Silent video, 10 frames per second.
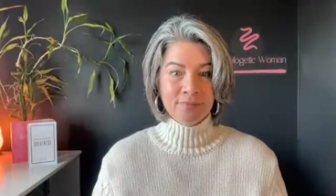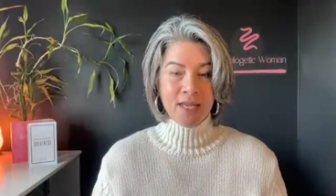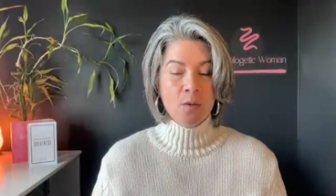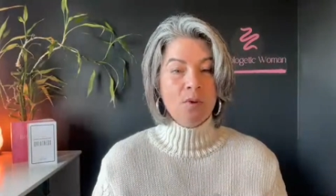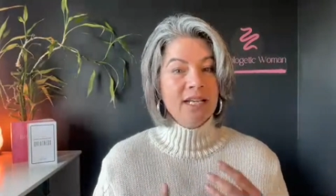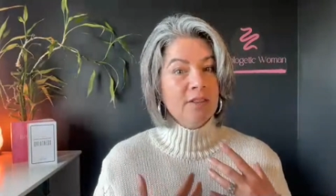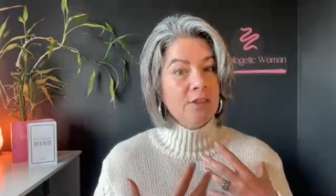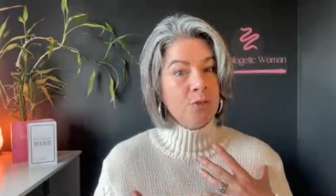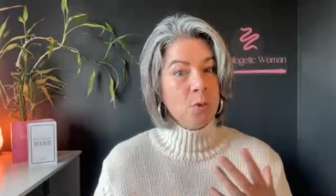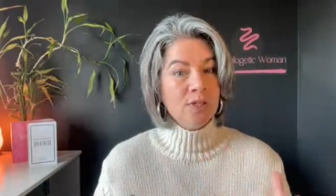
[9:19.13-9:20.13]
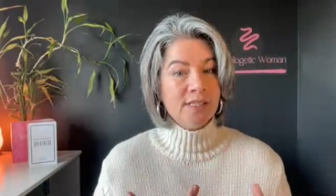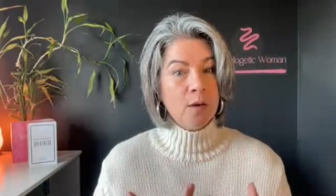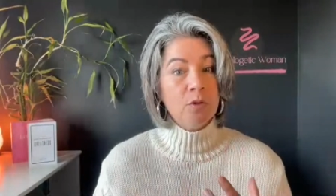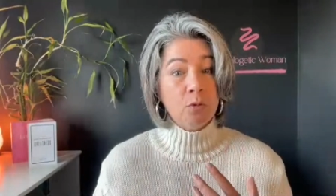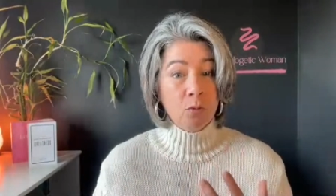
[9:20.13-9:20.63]
And what are the thoughts that I
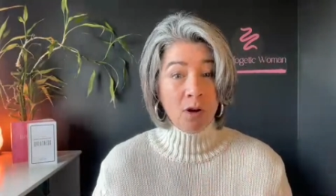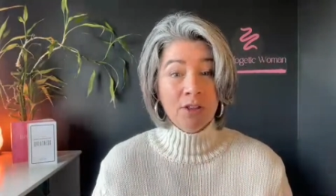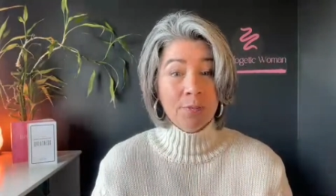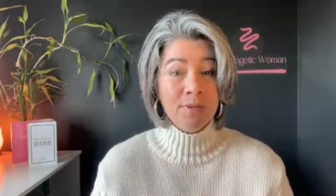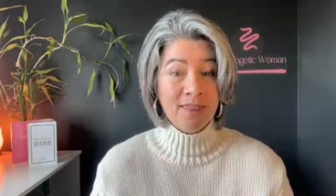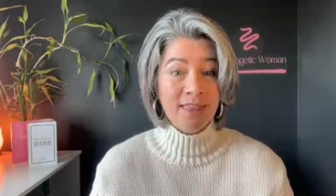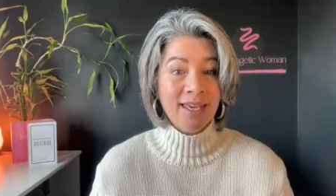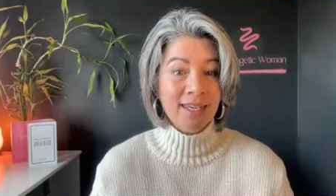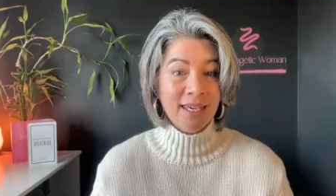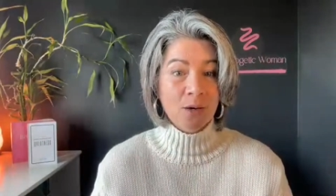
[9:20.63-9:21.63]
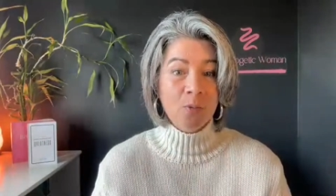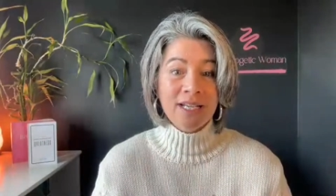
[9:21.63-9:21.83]
would rather be thinking?